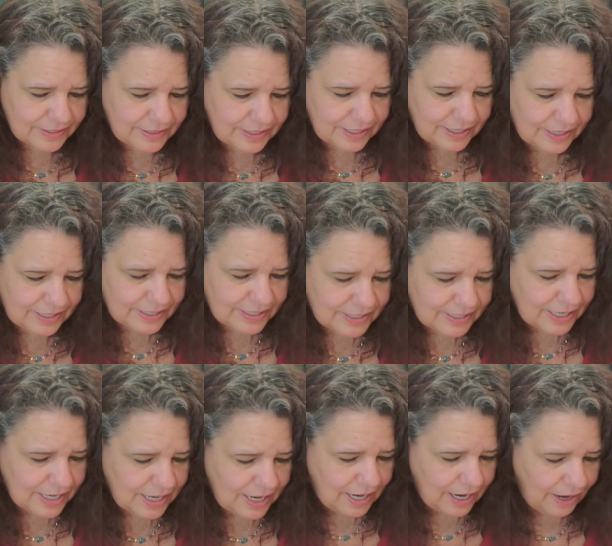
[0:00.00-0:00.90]
because
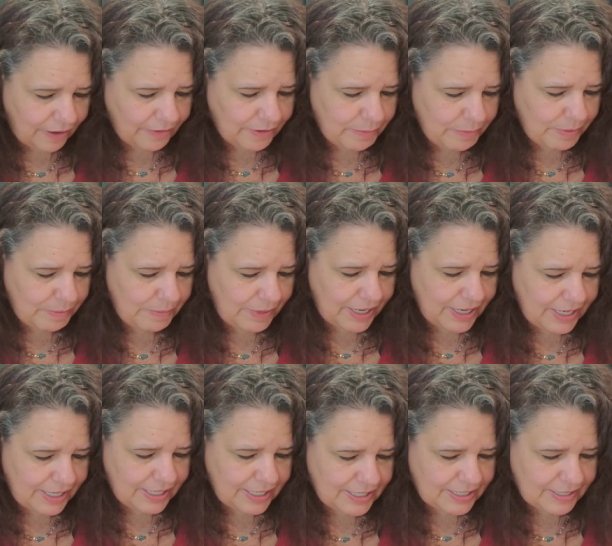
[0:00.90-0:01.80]
I would be
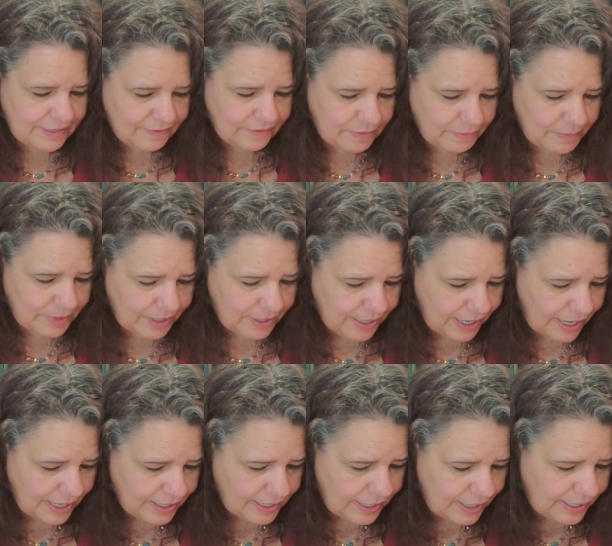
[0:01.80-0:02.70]
making this one for my
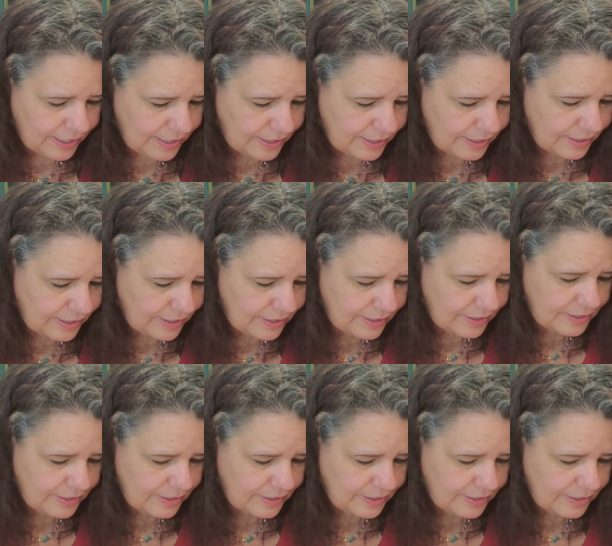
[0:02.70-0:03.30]
granddaughter